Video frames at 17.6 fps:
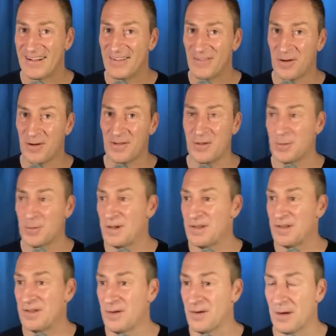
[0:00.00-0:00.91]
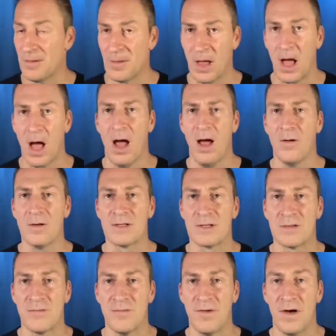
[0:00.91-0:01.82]
What have you been doing? I
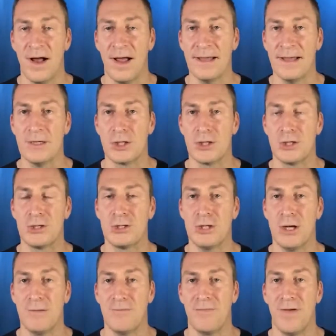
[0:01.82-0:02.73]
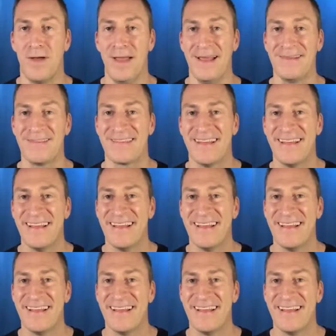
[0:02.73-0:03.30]
was fucking shit-faced.